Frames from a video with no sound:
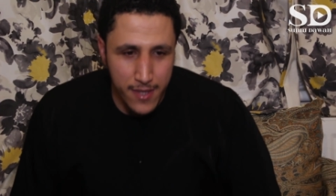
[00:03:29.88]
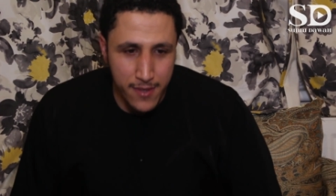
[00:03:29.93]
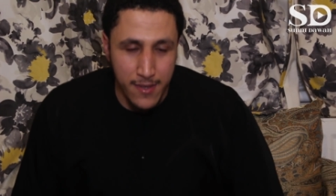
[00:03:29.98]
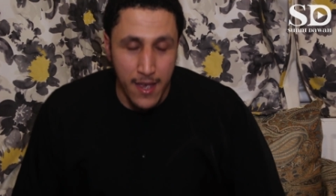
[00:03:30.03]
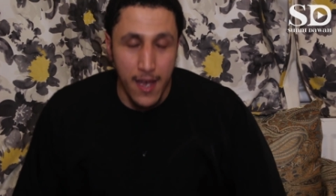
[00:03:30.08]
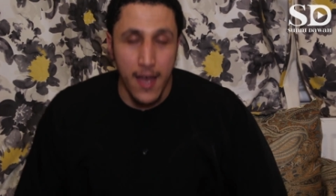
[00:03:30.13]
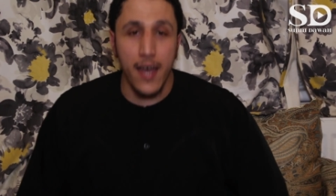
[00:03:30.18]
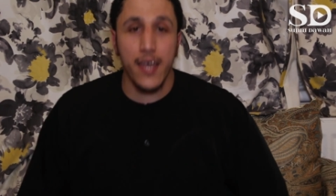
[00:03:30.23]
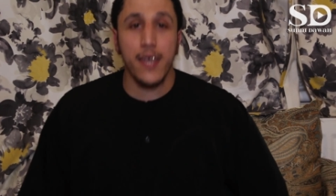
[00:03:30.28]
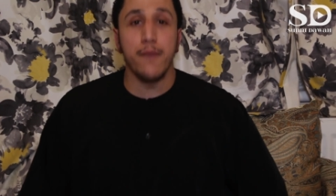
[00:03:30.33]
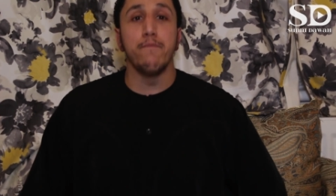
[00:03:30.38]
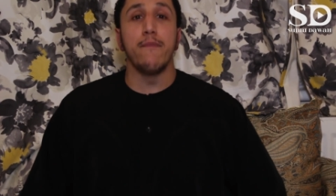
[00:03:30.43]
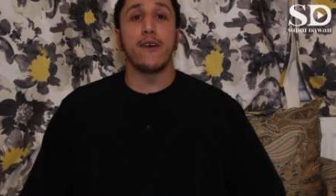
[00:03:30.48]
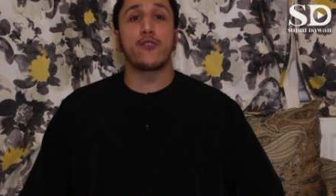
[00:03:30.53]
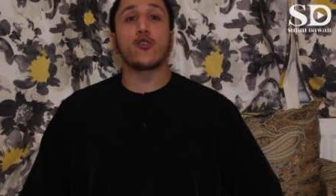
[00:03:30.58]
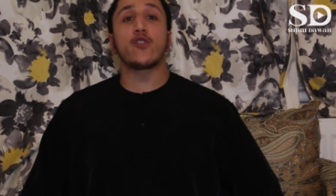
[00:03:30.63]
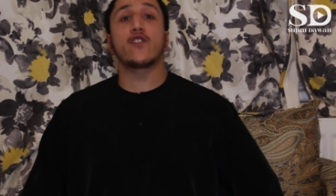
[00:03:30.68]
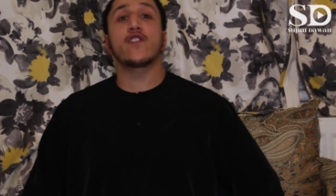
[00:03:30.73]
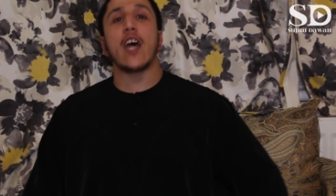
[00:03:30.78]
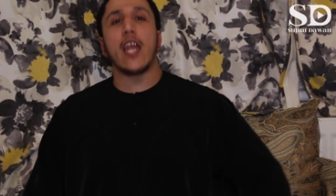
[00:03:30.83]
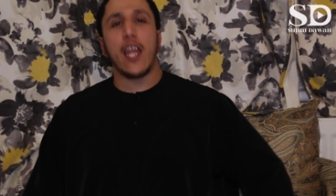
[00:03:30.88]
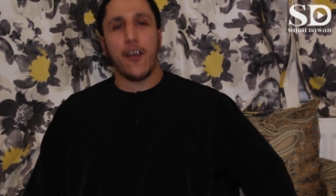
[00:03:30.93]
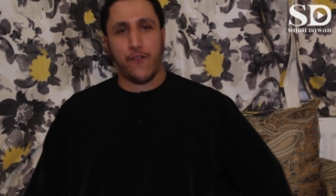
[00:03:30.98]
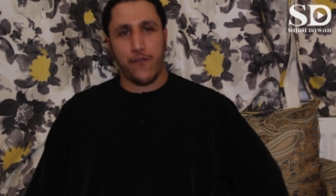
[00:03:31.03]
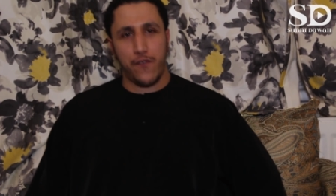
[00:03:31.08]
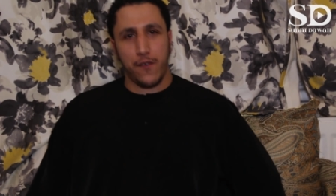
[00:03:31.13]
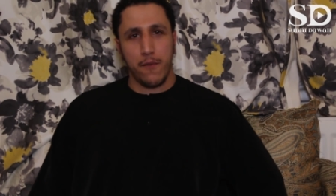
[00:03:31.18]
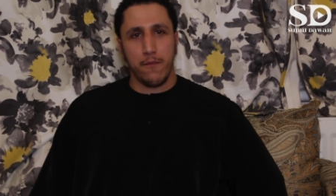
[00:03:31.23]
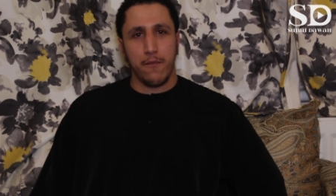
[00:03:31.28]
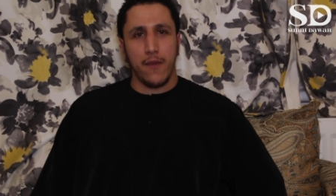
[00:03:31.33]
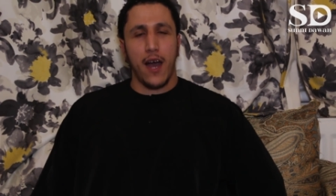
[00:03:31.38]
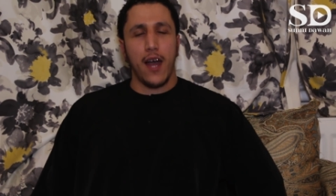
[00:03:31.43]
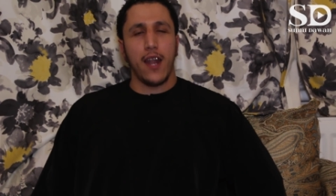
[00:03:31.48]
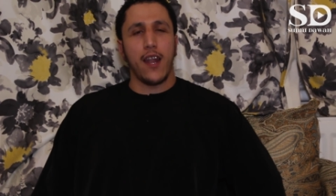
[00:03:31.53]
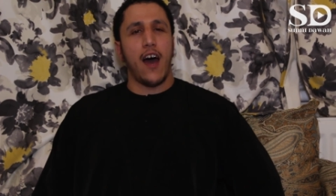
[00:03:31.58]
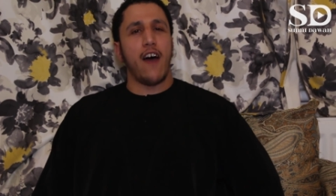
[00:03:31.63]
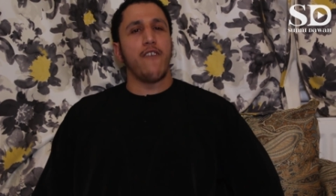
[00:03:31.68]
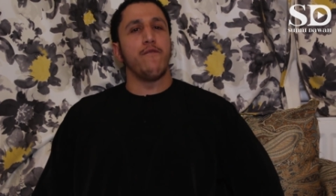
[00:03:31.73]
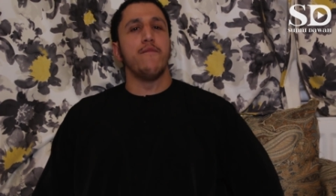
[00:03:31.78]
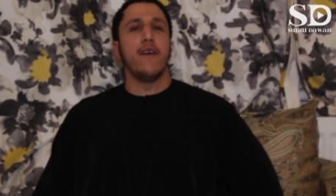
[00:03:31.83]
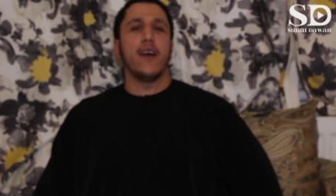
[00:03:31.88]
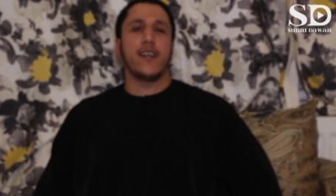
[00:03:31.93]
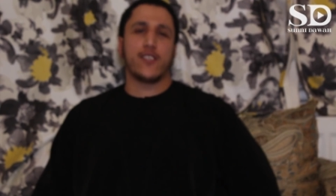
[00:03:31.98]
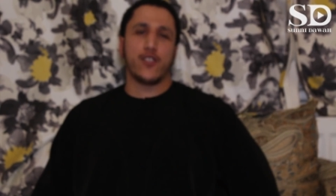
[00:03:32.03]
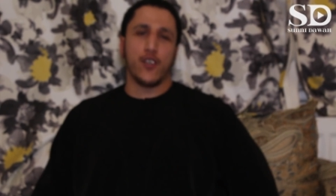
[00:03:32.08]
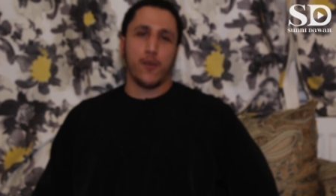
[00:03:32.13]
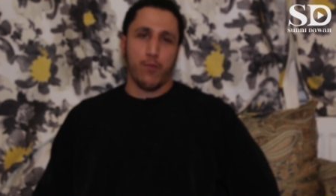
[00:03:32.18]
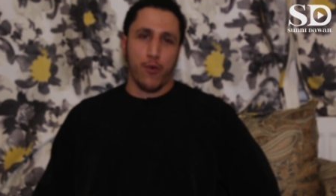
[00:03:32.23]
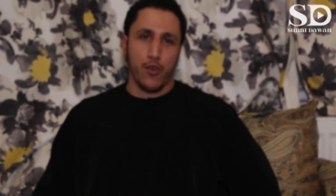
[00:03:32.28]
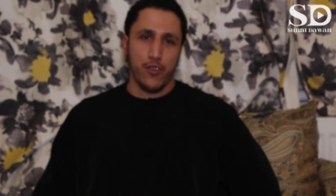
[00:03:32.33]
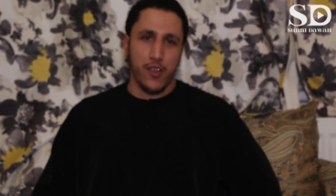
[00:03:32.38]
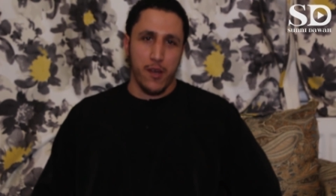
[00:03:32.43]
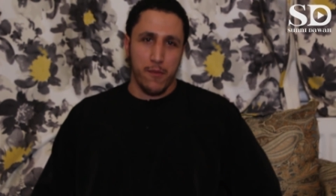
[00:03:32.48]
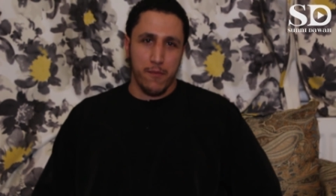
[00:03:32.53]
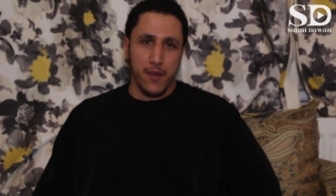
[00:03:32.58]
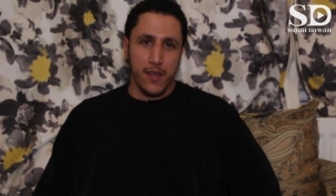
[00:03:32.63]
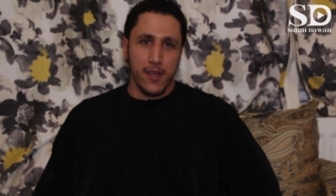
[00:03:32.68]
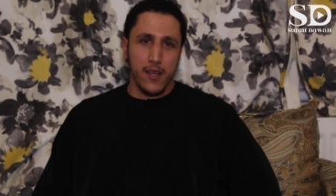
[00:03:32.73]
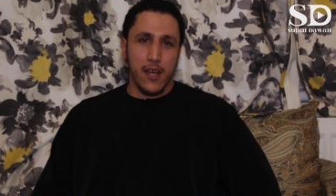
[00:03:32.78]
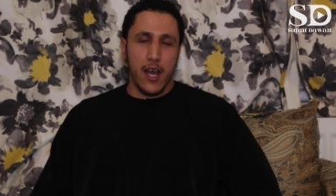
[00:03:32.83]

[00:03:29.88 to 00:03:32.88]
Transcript: the A'immatu Salaf, may Allah have mercy upon them.